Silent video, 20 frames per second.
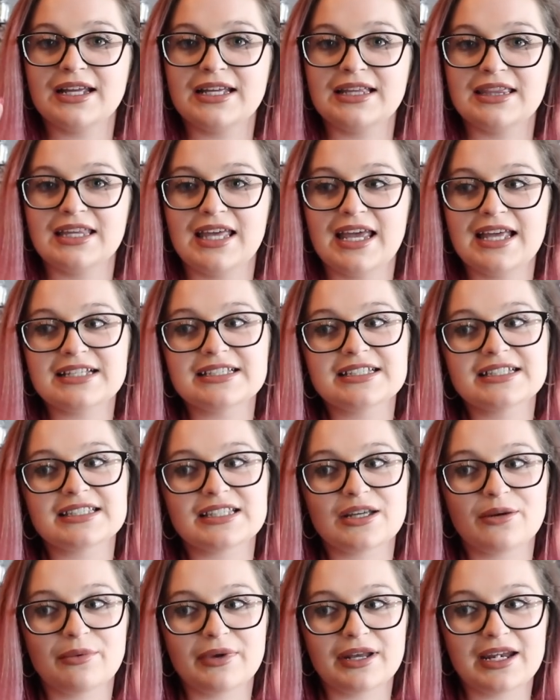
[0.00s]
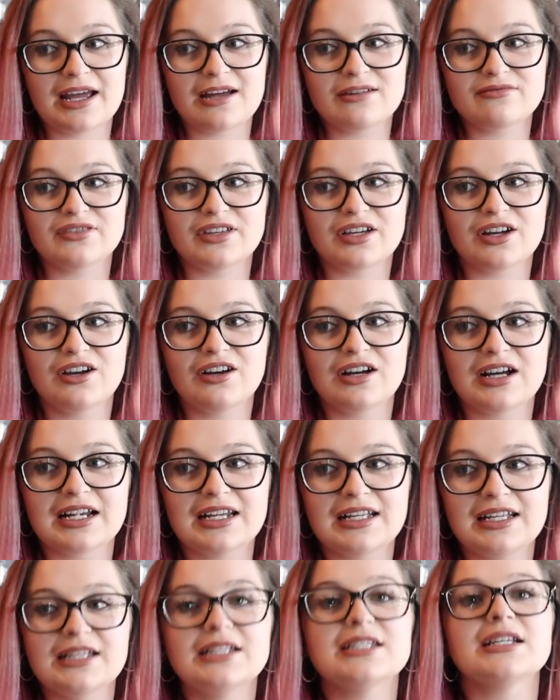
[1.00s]
in the essence that I'm going to have the car
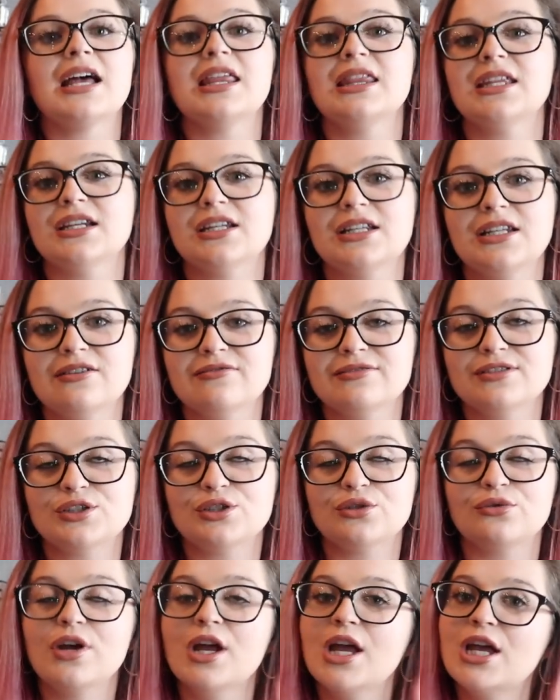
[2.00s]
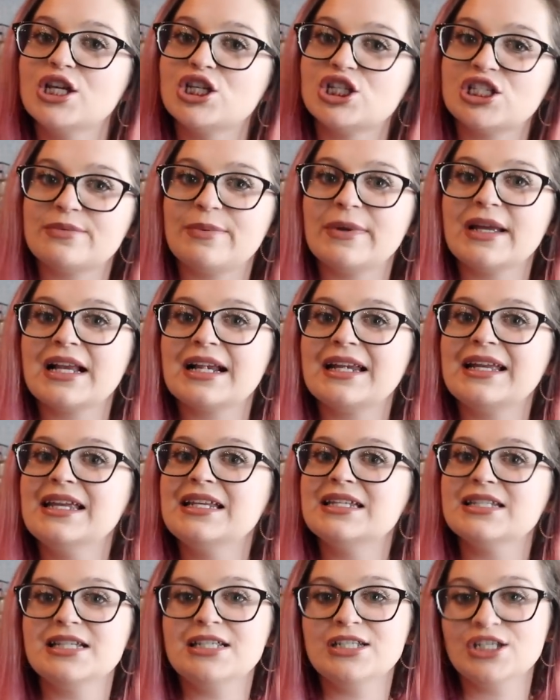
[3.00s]
cleaned and then I never do. She's been
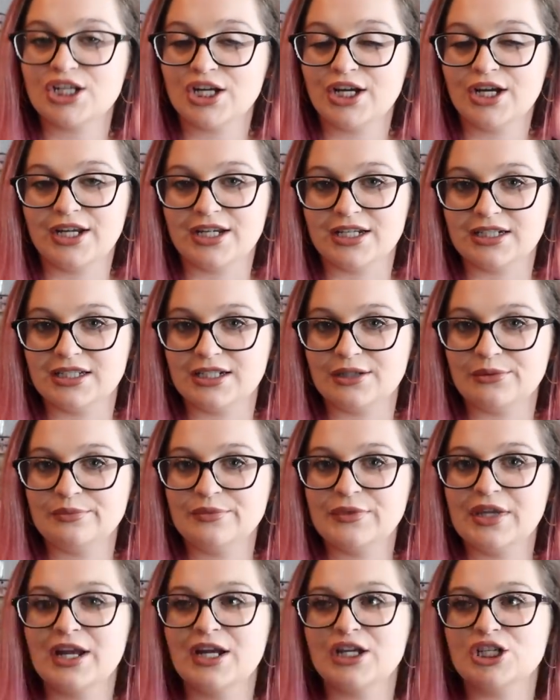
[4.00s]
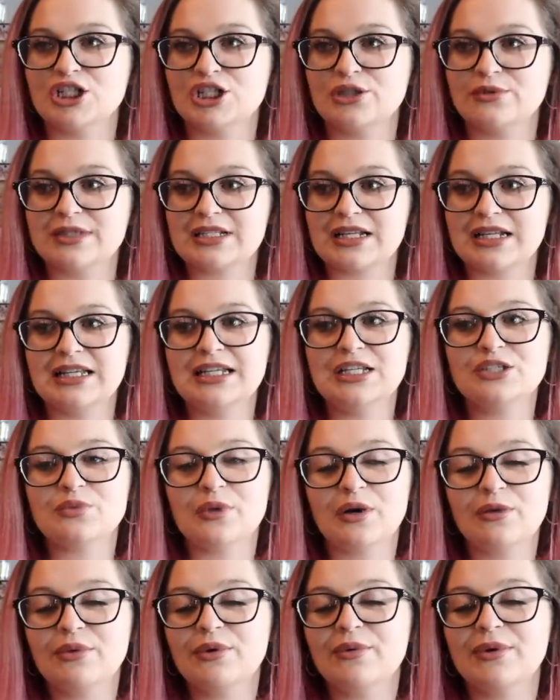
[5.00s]
cleaned internally. She was cleaned
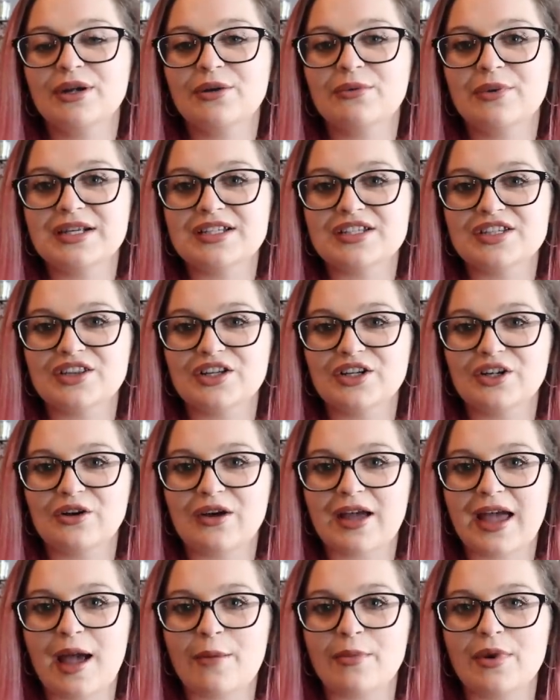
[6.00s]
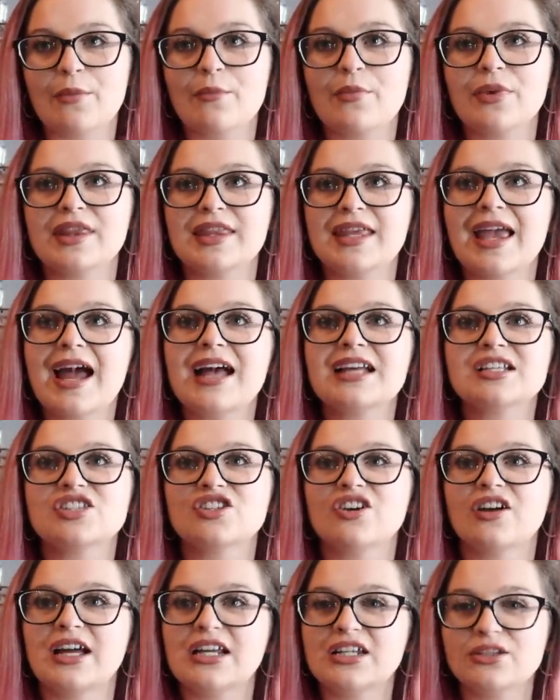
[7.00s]
while we went away to the log cabin, but the
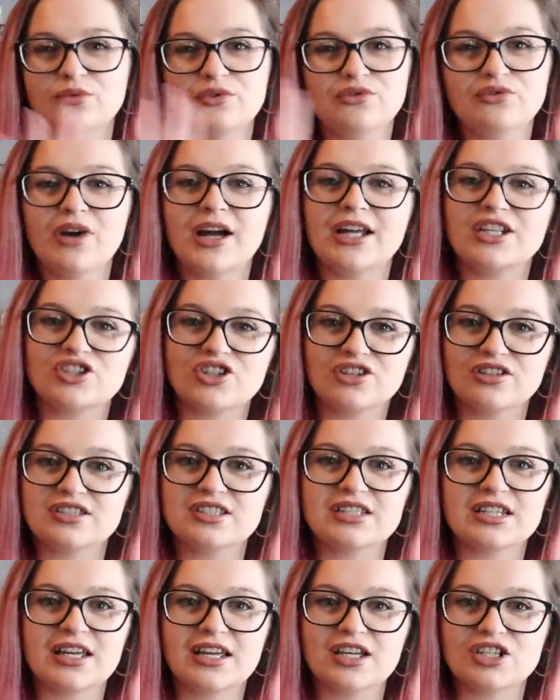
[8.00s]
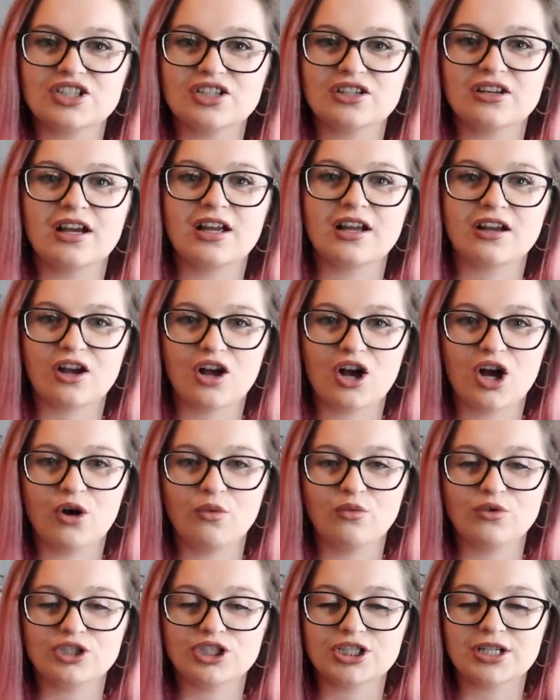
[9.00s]
outside, we're not a chance to get her to like a car
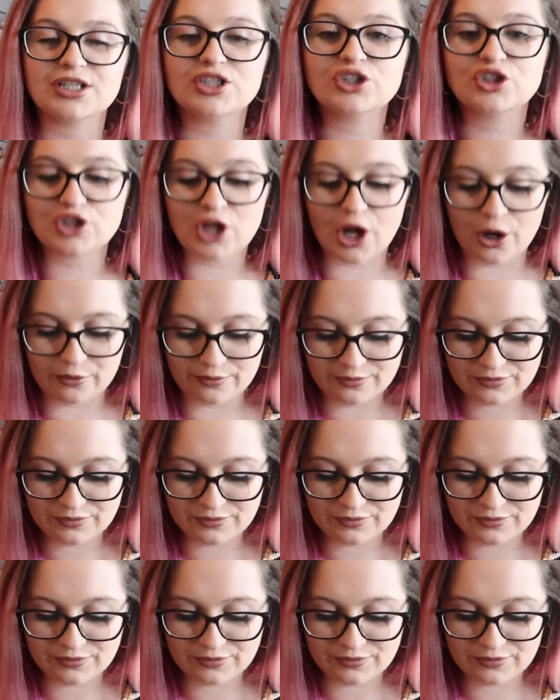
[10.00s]
wash it. So,